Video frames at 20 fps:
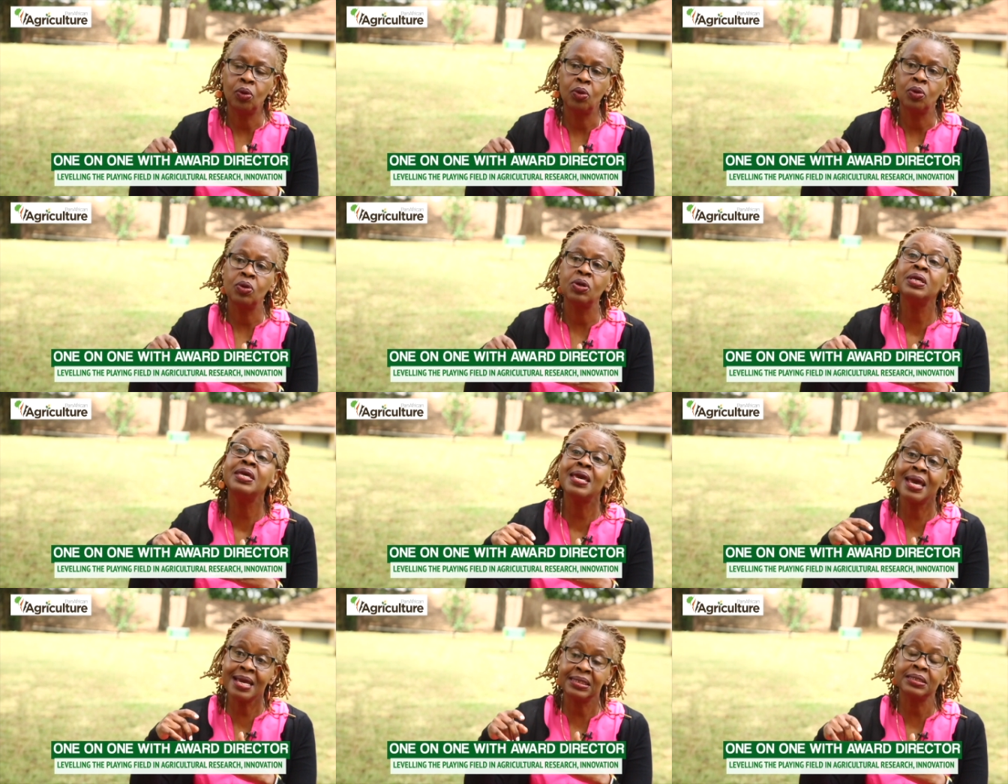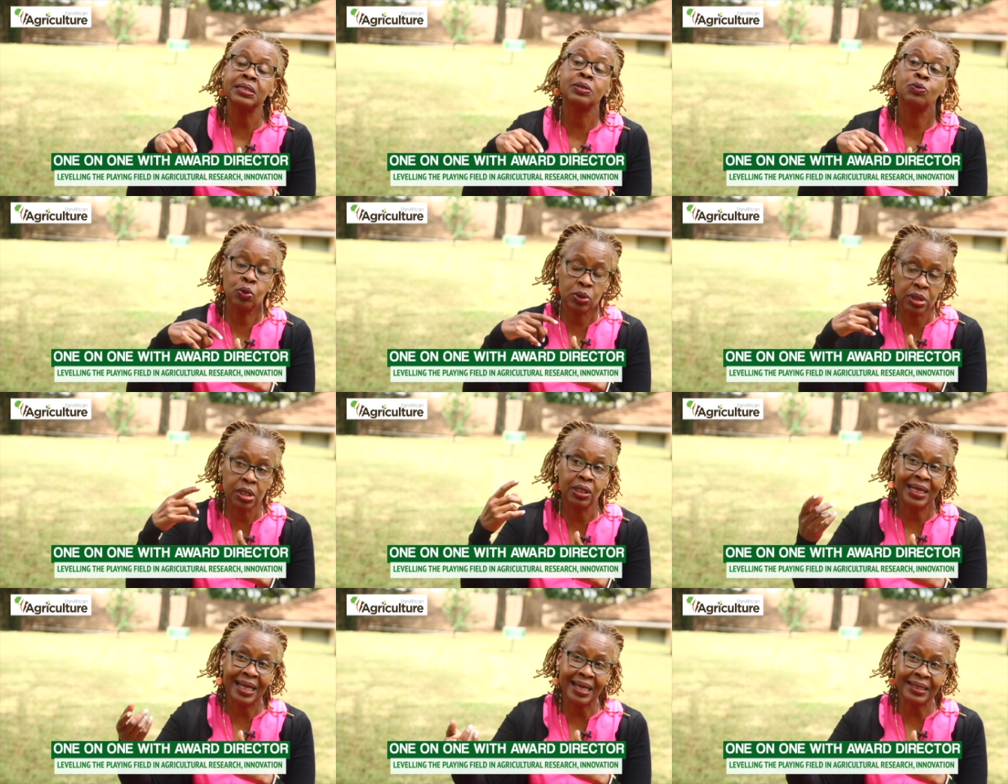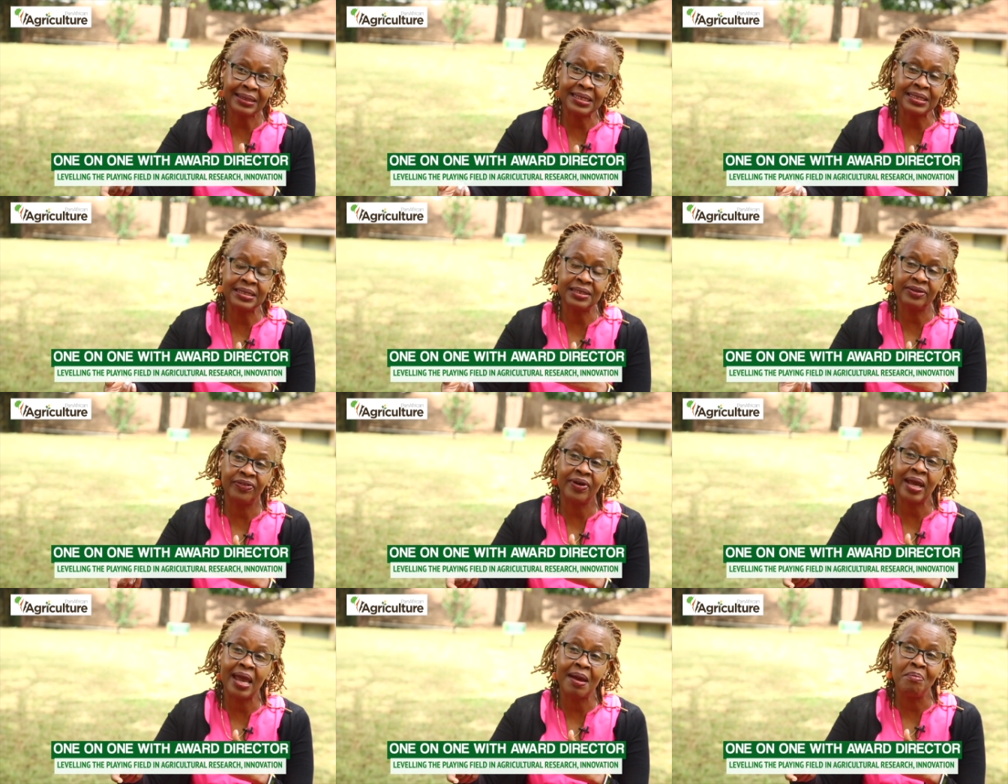Yes, they'll
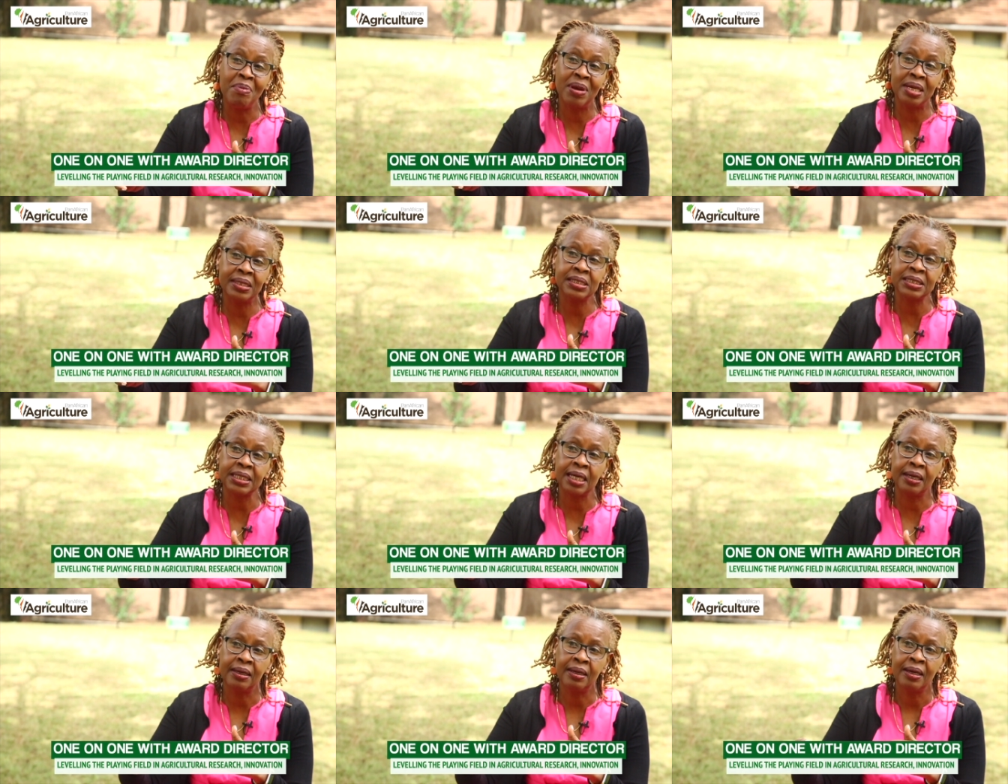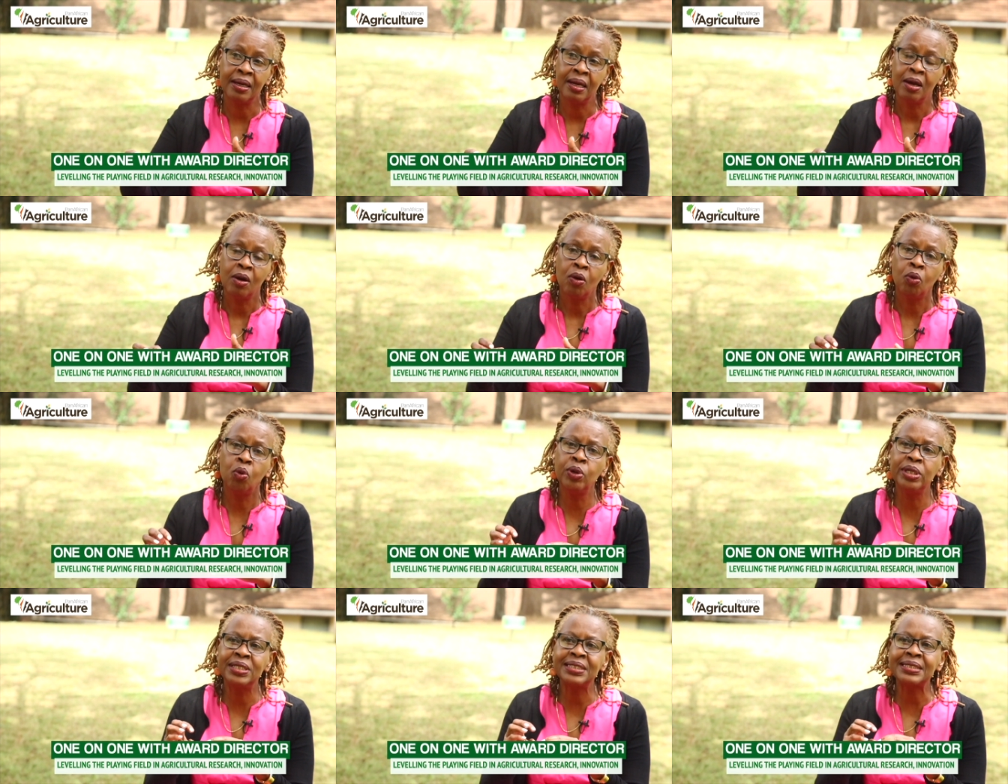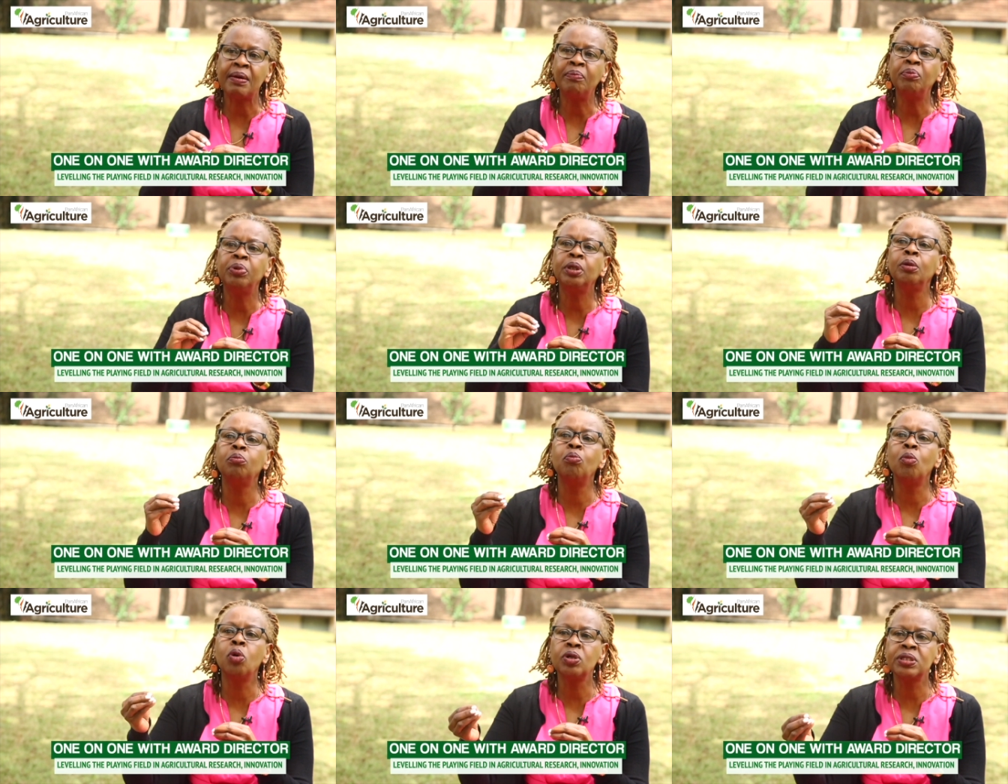identify a mentor who is somebody
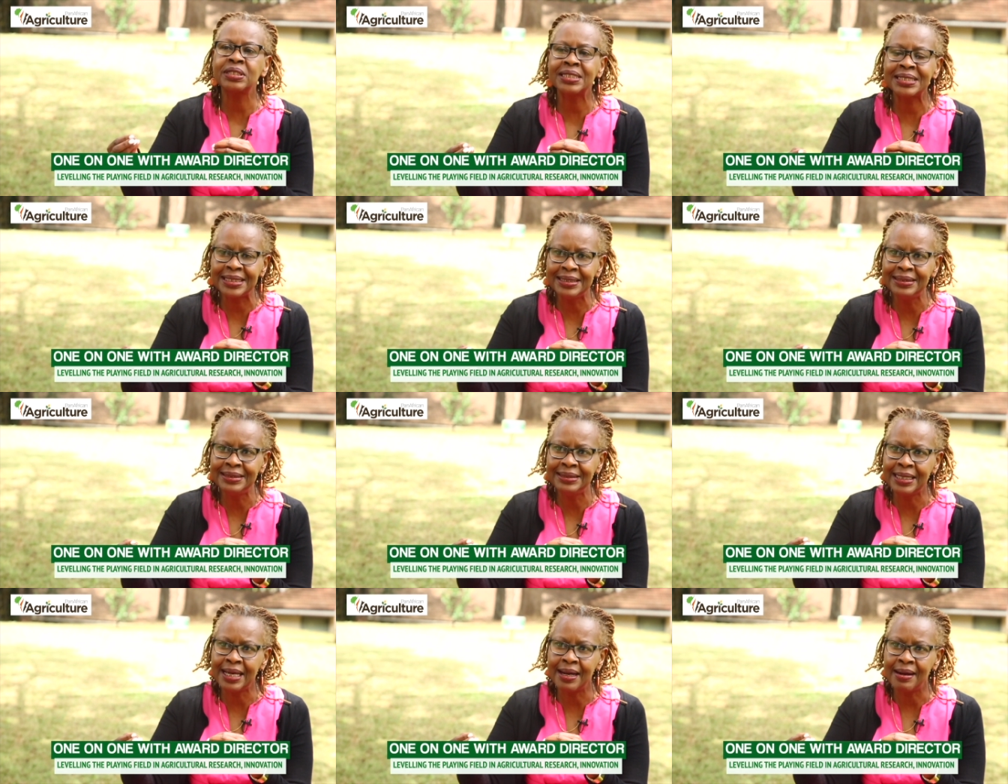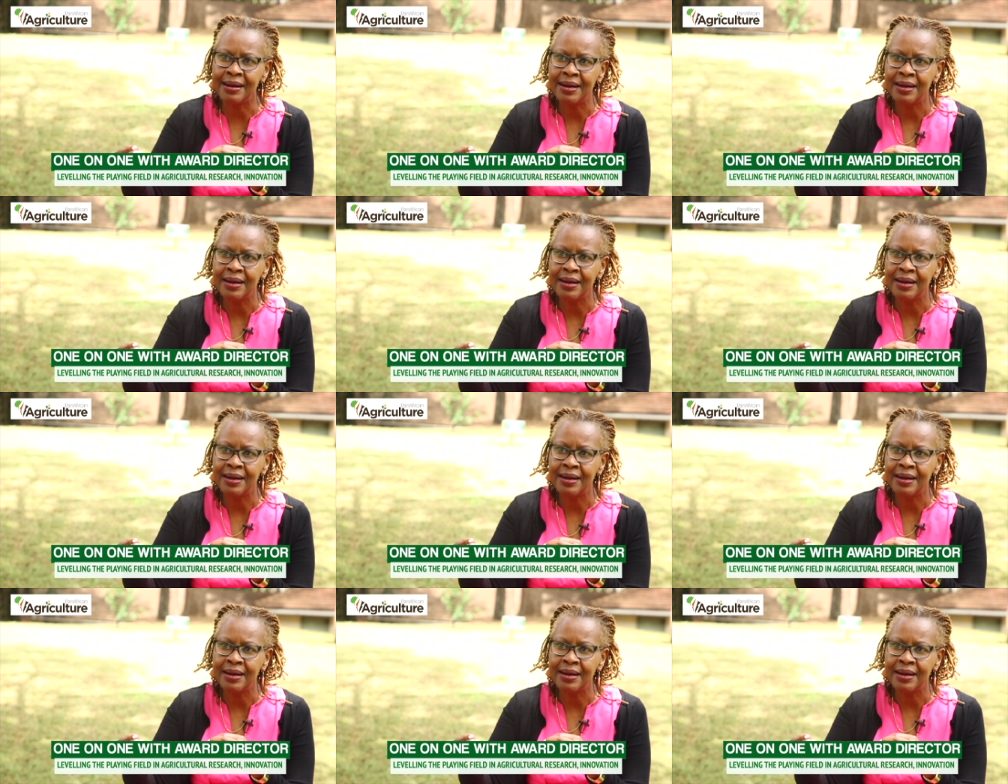more senior